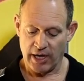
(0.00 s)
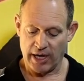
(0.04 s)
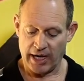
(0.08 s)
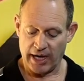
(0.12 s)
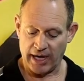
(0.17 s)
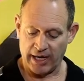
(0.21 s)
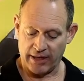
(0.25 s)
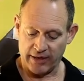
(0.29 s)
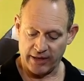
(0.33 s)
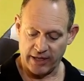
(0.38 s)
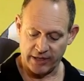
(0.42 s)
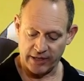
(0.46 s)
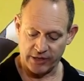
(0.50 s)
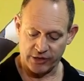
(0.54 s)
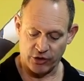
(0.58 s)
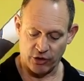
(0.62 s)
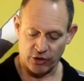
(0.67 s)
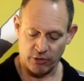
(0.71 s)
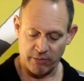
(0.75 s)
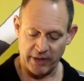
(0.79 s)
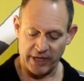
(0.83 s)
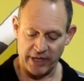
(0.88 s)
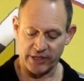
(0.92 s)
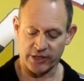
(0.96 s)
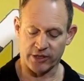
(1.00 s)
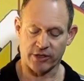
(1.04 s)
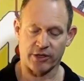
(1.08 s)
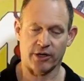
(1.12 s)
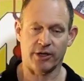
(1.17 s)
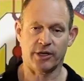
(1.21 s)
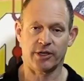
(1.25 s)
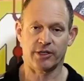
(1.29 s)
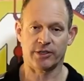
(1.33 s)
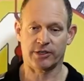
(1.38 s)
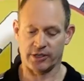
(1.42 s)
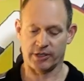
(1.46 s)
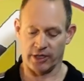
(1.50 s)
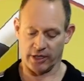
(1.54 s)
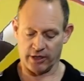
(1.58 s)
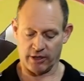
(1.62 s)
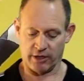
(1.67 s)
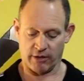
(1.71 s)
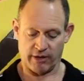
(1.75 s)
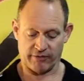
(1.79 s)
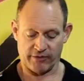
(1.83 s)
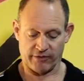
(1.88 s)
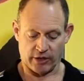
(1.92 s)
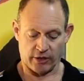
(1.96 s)
And there's two big screws that
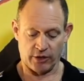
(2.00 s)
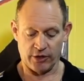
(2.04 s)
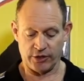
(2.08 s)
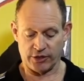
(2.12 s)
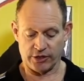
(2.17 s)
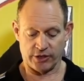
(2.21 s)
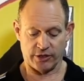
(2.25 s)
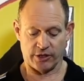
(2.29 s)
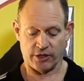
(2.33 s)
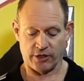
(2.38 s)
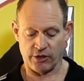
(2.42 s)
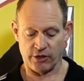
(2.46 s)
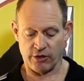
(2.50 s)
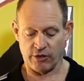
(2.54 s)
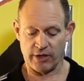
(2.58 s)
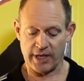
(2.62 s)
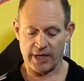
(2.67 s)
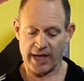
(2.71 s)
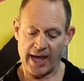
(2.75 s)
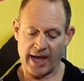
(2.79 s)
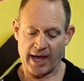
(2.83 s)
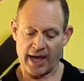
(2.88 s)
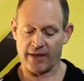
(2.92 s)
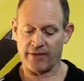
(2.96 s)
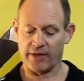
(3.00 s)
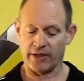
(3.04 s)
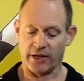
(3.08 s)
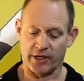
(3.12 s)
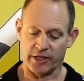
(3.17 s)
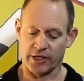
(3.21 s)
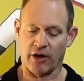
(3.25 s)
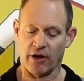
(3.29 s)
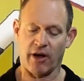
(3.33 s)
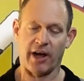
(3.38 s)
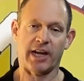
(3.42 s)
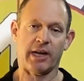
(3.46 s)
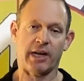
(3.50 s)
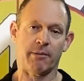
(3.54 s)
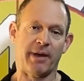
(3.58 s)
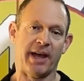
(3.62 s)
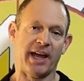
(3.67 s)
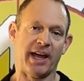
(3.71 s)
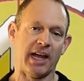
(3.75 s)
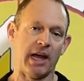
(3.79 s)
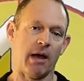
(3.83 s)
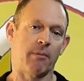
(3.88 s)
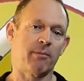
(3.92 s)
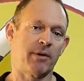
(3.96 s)
you have to loosen to do that, and then you tighten it
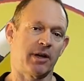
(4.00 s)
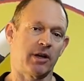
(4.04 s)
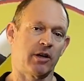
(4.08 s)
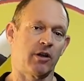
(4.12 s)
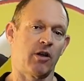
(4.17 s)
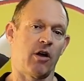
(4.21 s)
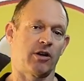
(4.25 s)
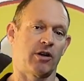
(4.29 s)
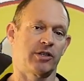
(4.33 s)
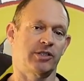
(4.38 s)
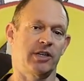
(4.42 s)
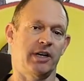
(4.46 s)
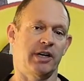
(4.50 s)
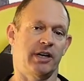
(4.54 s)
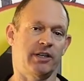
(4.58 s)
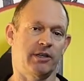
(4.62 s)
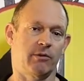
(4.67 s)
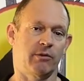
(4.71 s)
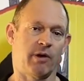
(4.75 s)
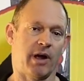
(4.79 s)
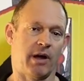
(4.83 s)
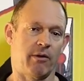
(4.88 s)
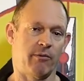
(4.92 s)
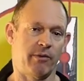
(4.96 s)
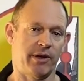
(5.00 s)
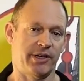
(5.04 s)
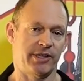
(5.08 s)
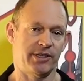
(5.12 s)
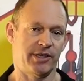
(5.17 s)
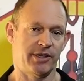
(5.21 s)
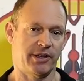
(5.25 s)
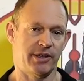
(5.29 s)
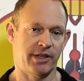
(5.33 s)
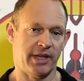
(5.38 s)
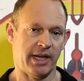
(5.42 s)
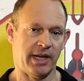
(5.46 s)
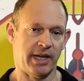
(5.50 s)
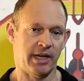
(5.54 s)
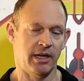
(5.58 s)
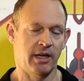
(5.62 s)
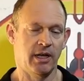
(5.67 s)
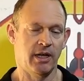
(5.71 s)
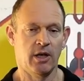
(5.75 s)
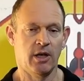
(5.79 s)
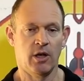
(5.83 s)
back up and locks it into one rigid thing.